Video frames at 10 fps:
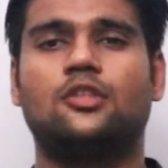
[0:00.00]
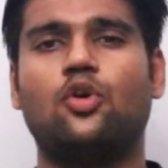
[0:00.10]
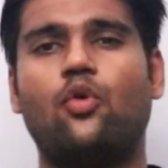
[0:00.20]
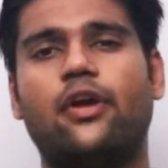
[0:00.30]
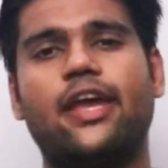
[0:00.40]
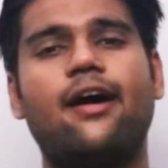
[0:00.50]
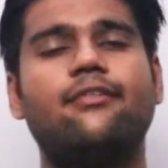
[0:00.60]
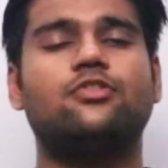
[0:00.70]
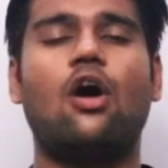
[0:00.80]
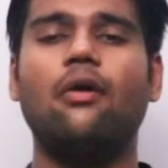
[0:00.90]
So we
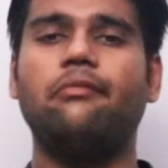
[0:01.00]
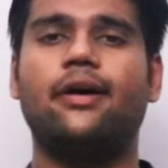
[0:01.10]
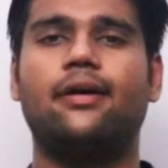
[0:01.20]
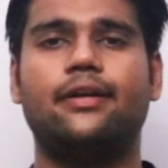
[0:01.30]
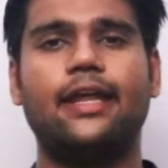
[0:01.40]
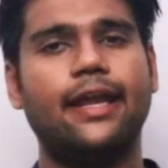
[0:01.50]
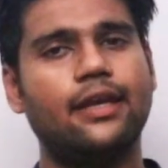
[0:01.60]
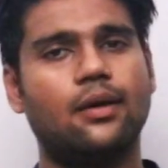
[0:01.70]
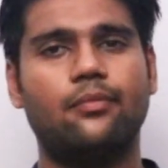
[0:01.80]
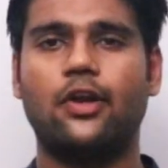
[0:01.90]
have solved
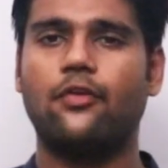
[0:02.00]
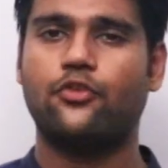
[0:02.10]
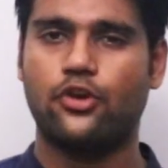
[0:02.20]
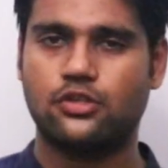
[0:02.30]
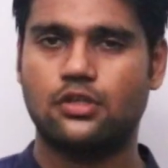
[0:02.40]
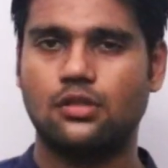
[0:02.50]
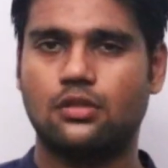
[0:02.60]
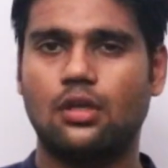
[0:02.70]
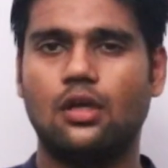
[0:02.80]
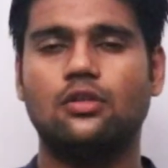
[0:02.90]
10 number of questions.